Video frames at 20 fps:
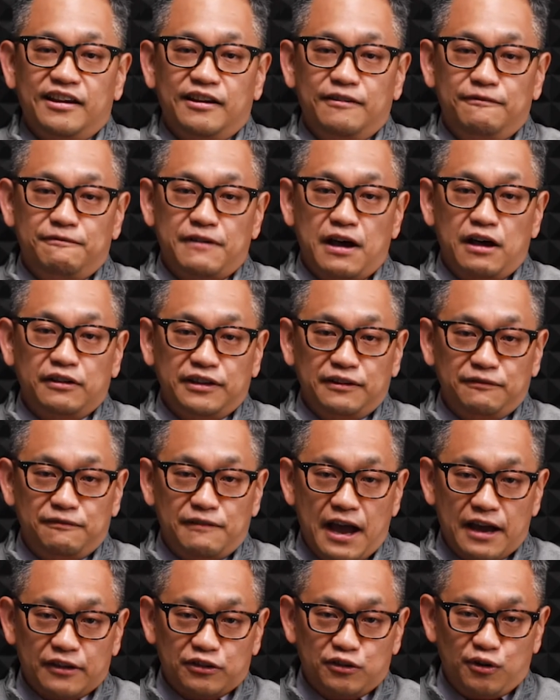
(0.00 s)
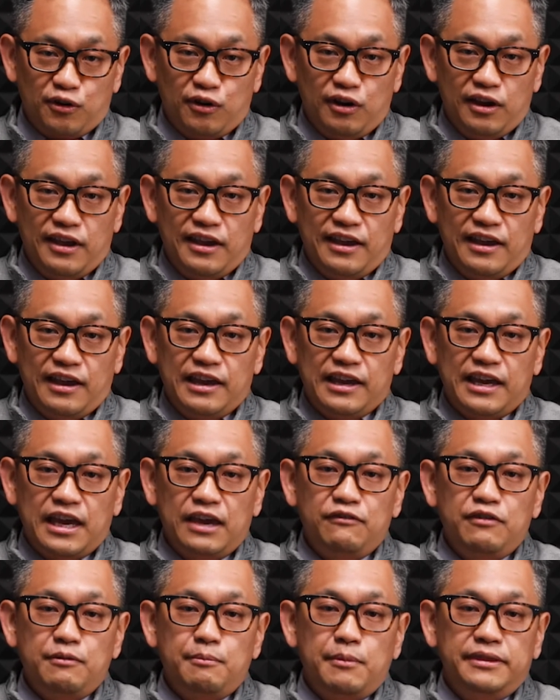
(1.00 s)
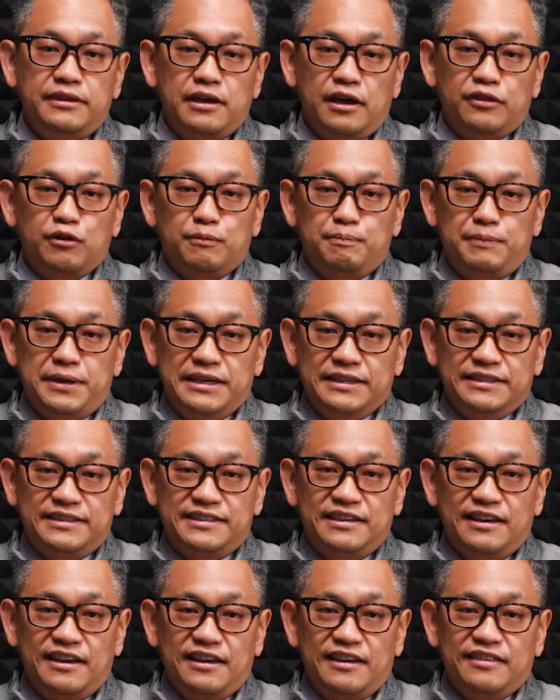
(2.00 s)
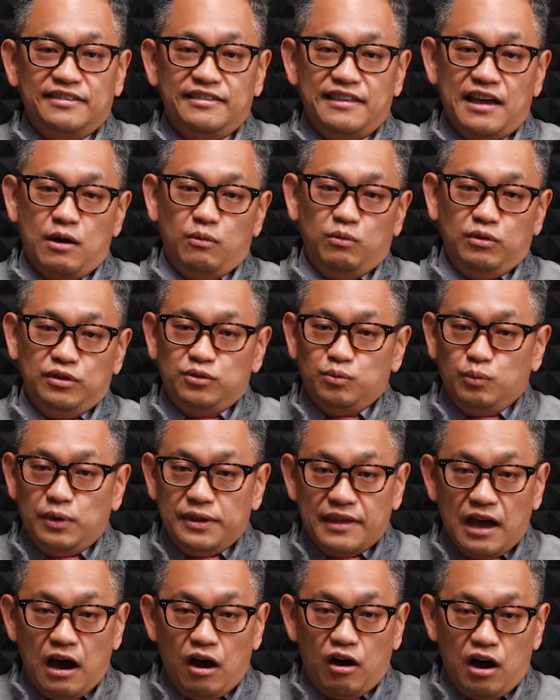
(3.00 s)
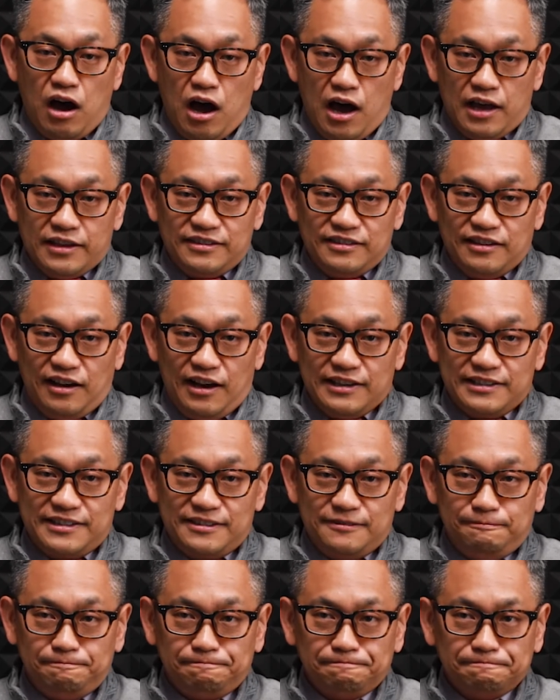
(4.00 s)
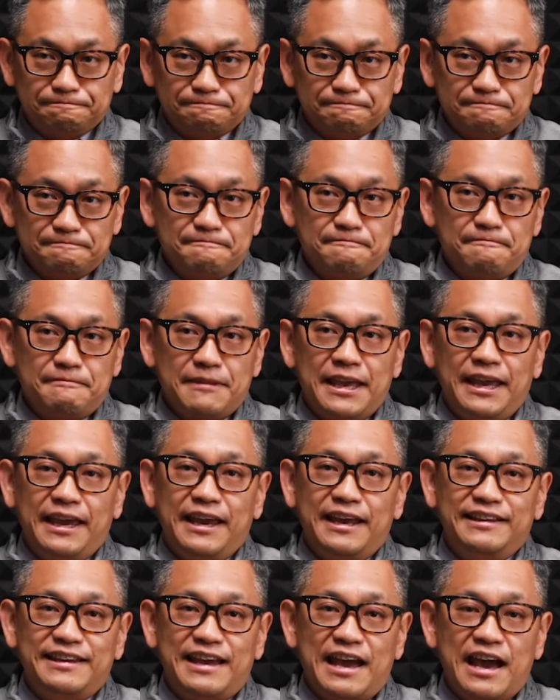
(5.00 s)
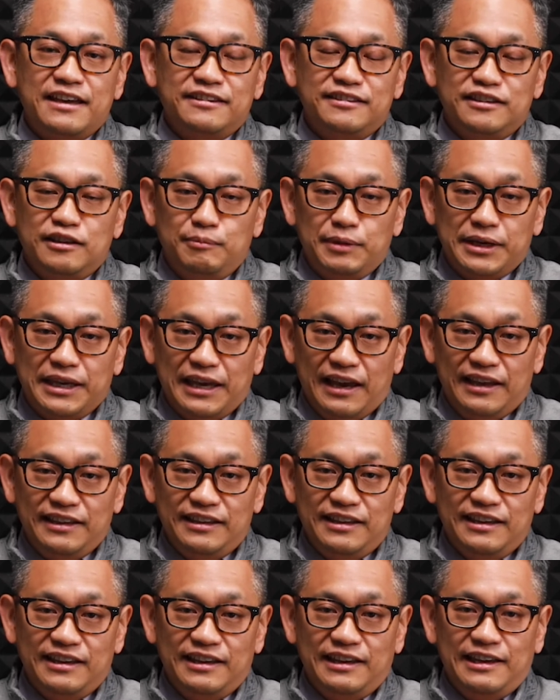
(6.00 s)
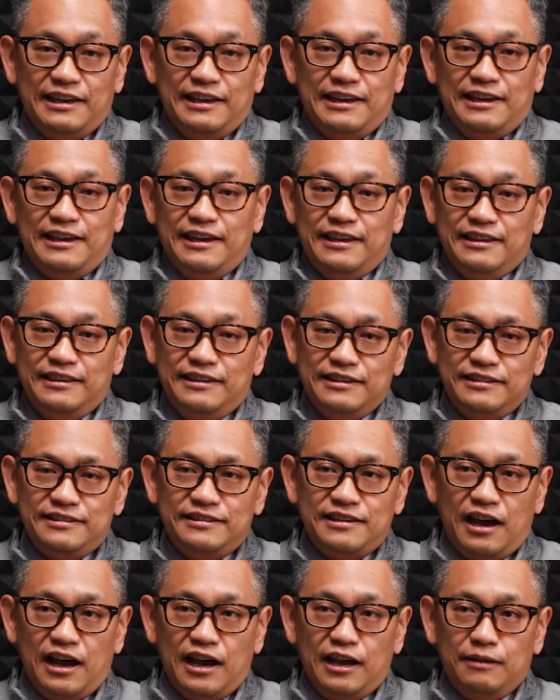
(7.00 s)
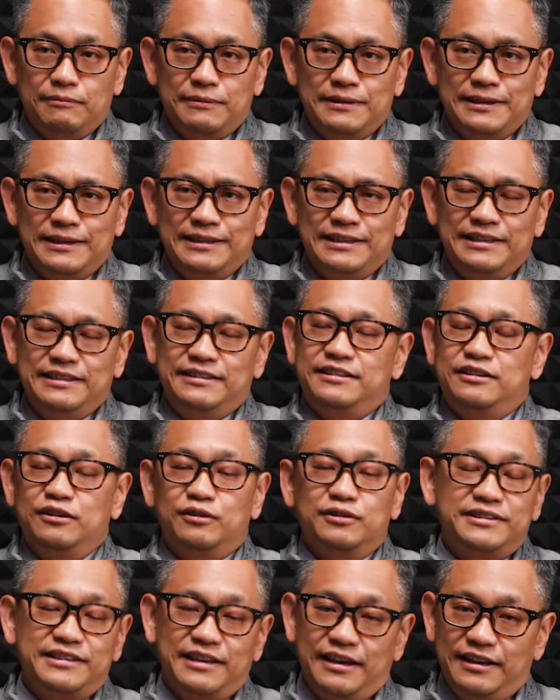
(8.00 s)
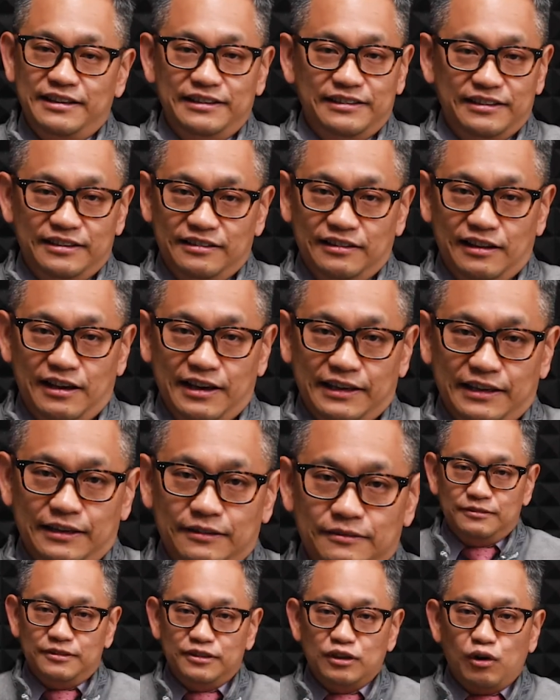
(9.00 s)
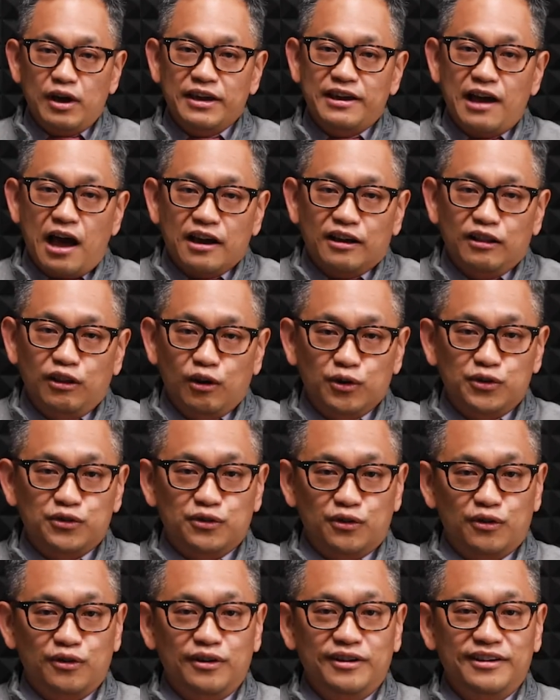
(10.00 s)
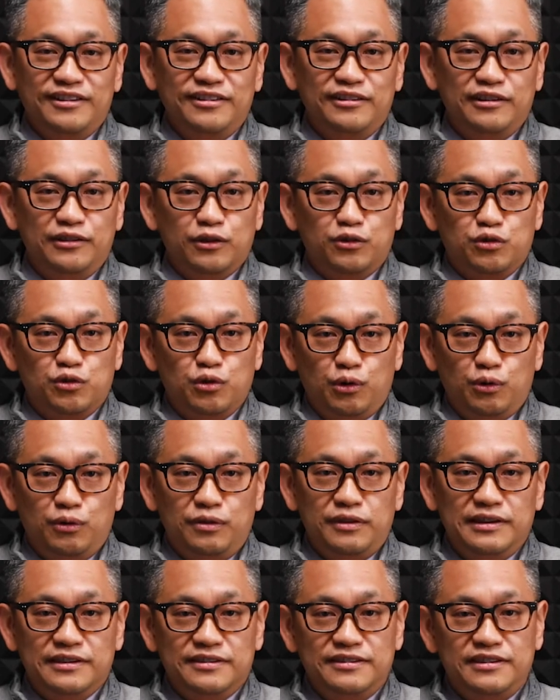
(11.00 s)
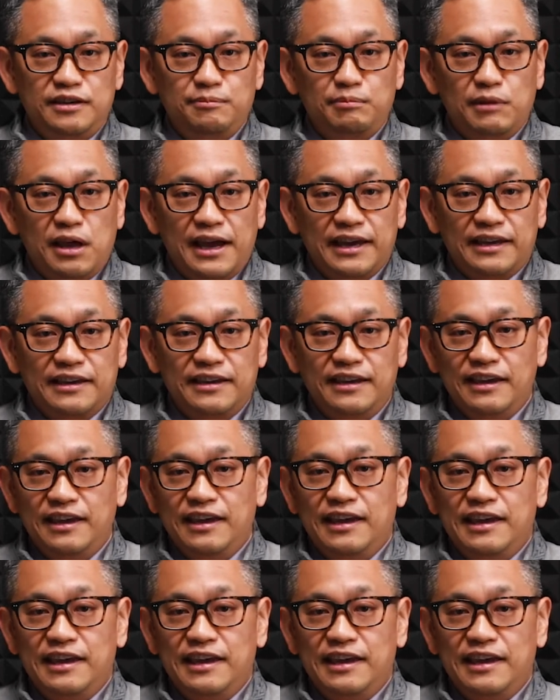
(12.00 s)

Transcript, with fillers: confounding factor and gave him another piece that was without hot sauce and asked him again. And this time he still said he didn't like it. So I got closer to the truth. It seemed like